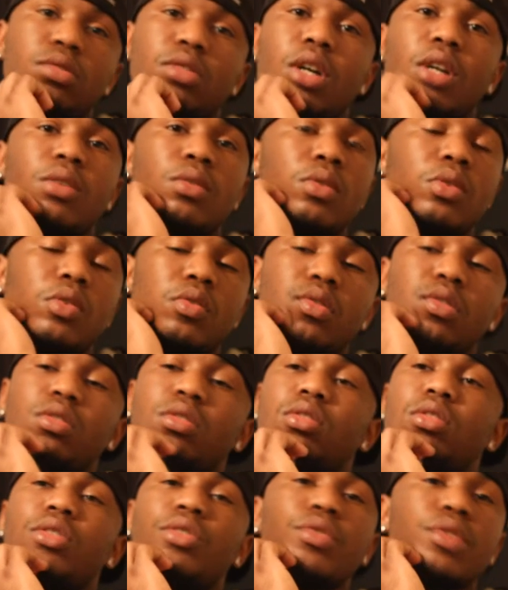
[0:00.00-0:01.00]
I don't know if
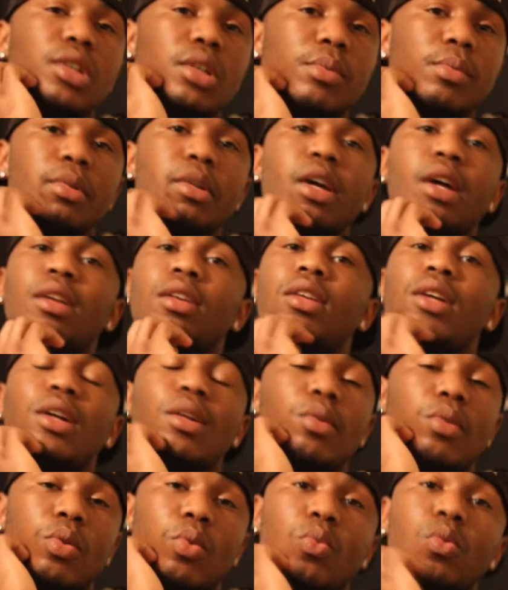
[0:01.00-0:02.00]
this is a dream, reality. I
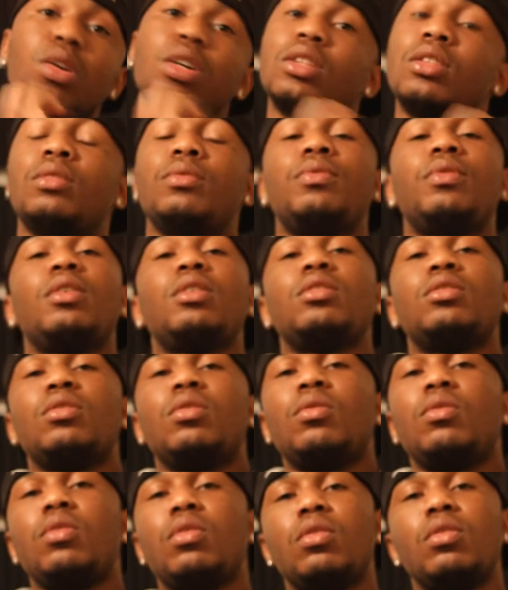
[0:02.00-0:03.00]
don't know what the fuck is
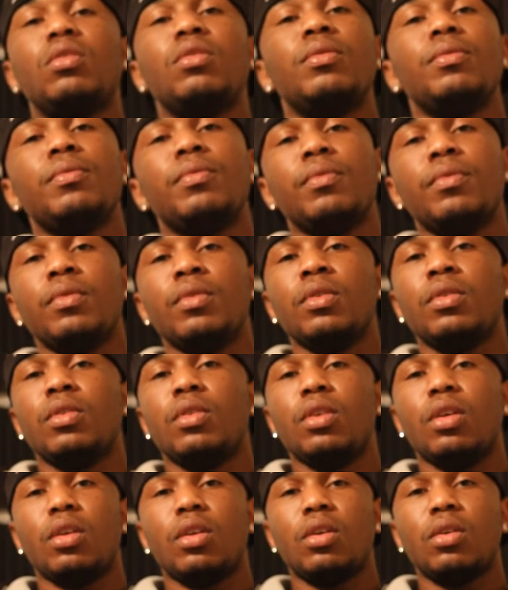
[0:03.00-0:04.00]
going on.
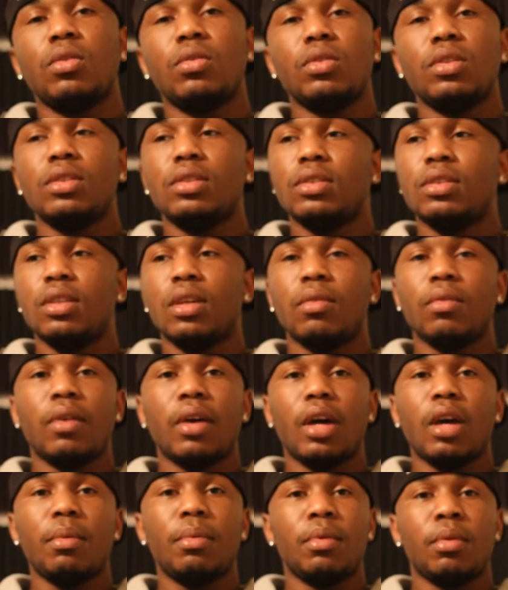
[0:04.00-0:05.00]
This has never
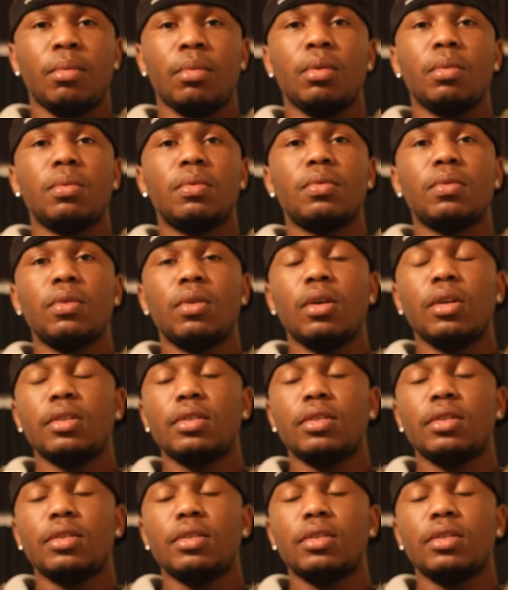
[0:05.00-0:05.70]
happened to me before.